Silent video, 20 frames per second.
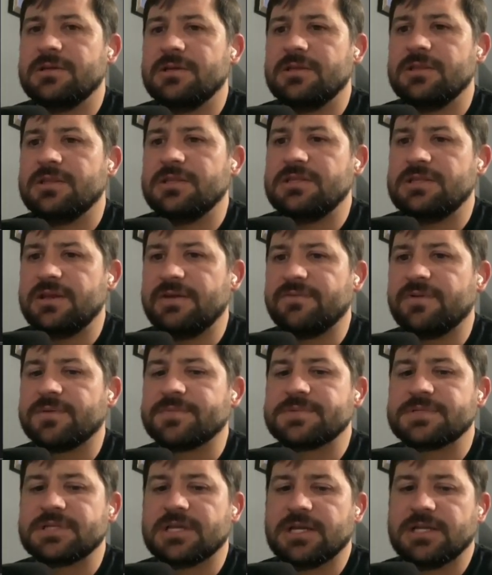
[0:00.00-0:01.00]
the DevOps
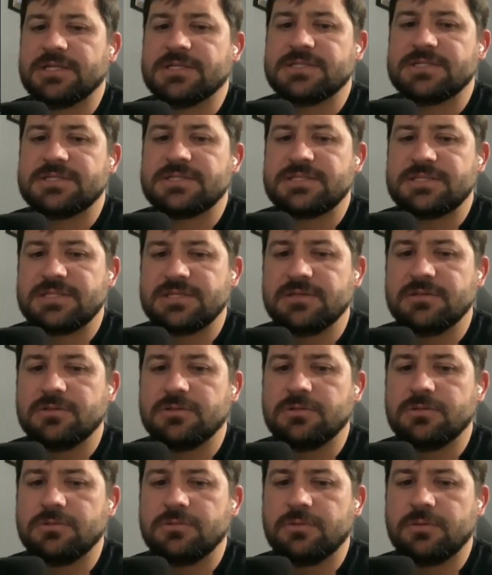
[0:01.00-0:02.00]
side is
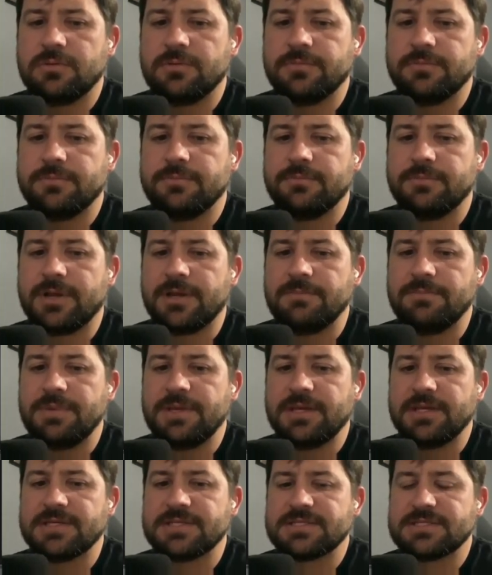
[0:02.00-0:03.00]
still my
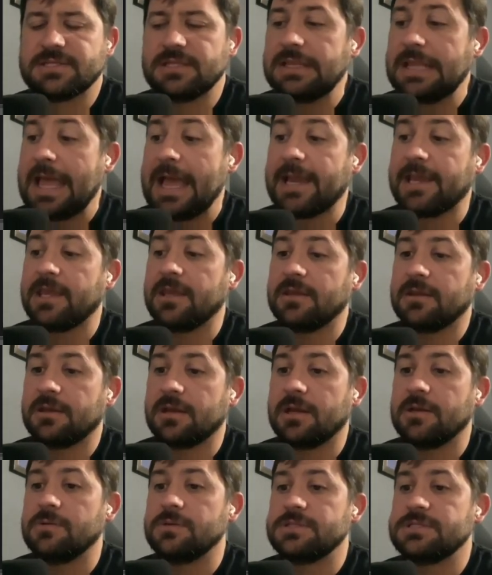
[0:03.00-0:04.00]
biggest lacking,
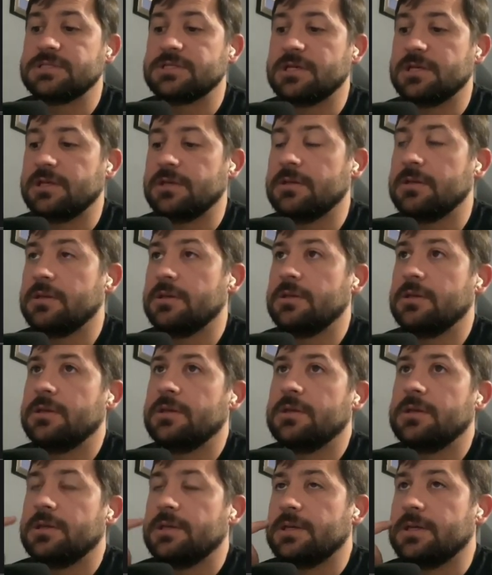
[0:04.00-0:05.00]
I would say,
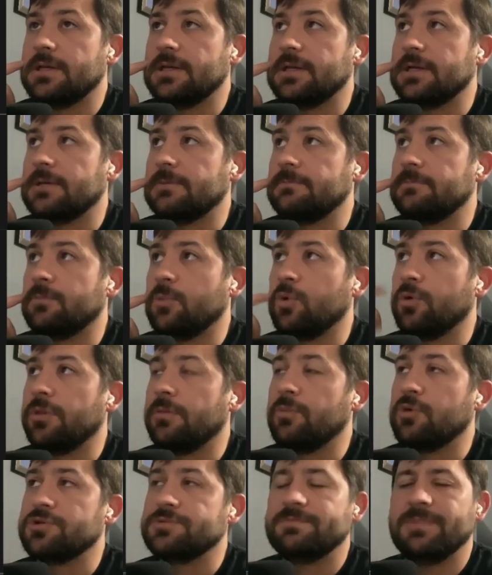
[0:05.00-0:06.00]
or the
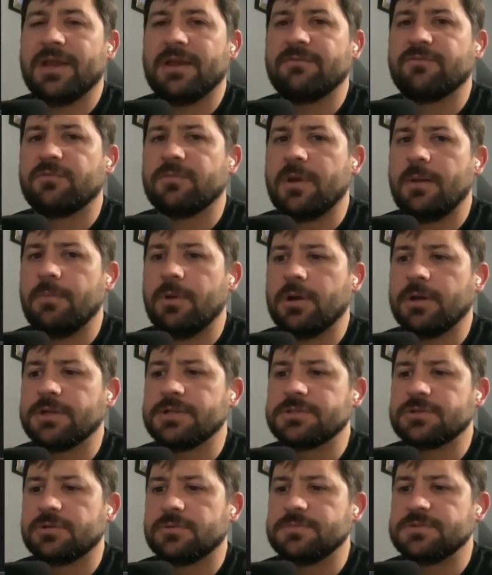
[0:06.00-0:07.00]
most bang for my buck in
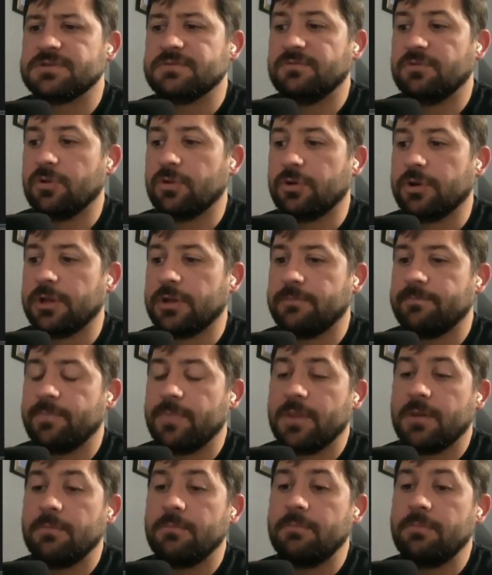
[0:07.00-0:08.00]
terms of learning.
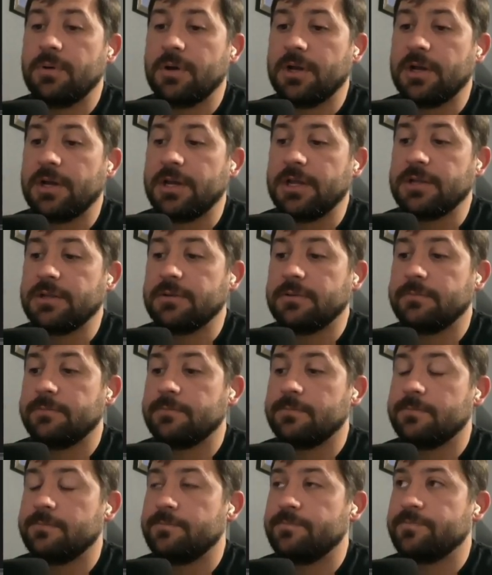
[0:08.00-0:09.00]
But
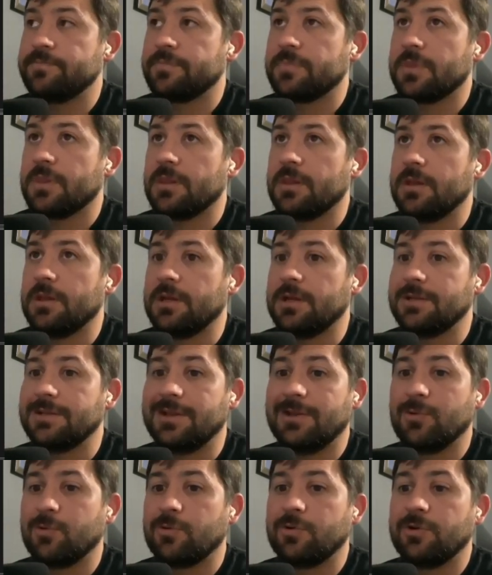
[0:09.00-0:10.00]

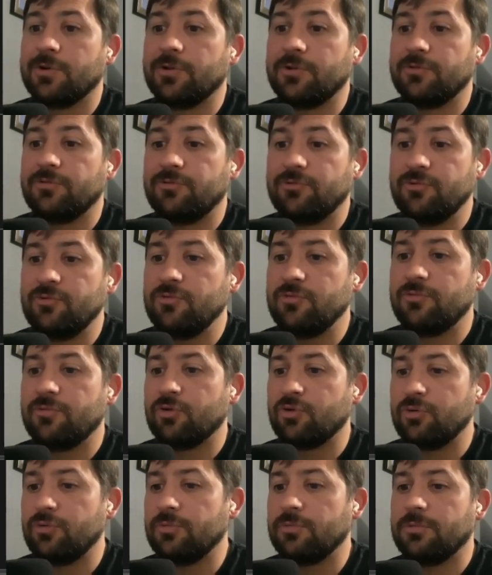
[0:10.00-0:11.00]
in order to
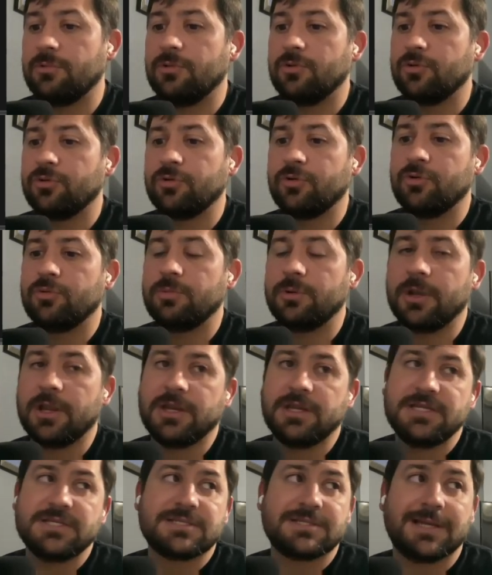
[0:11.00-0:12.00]
learn
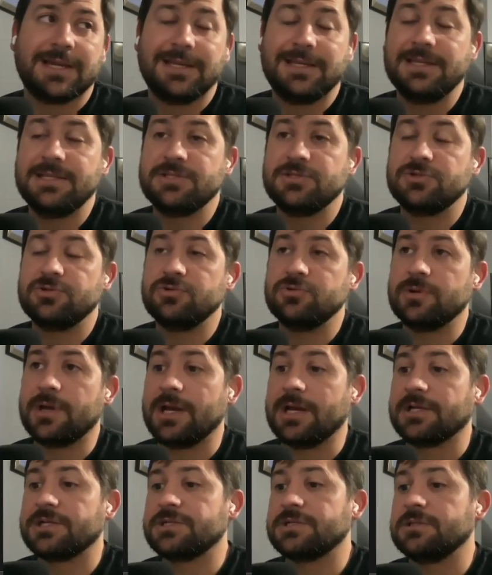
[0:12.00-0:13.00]
Kubernetes, I need to
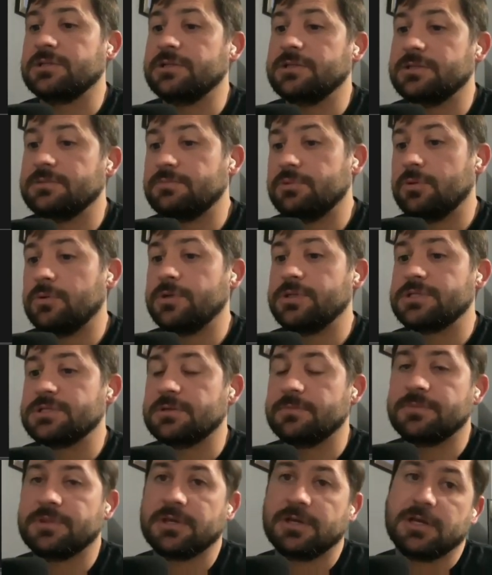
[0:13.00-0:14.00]
actually deploy
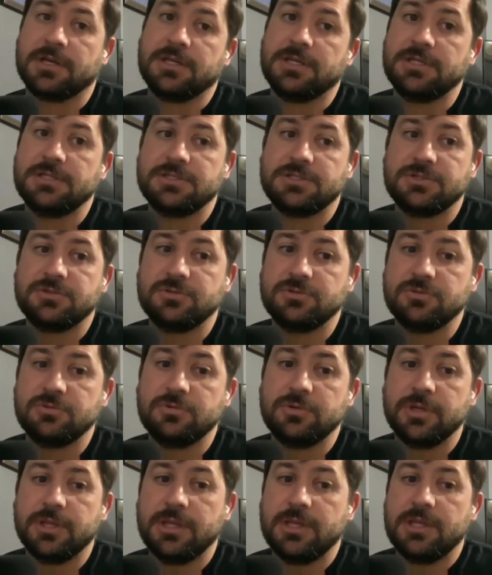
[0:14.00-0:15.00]
something.
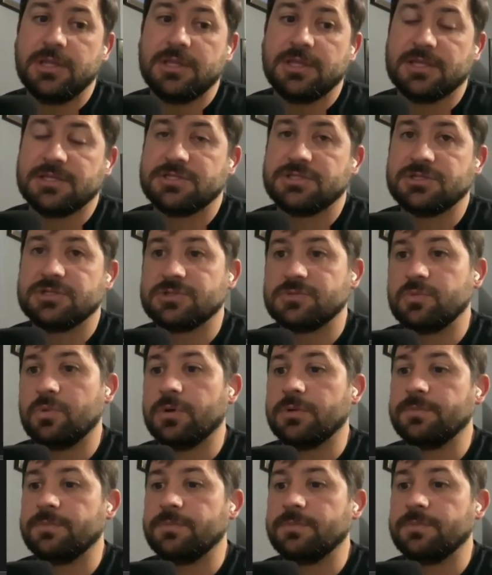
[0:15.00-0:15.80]
That's just one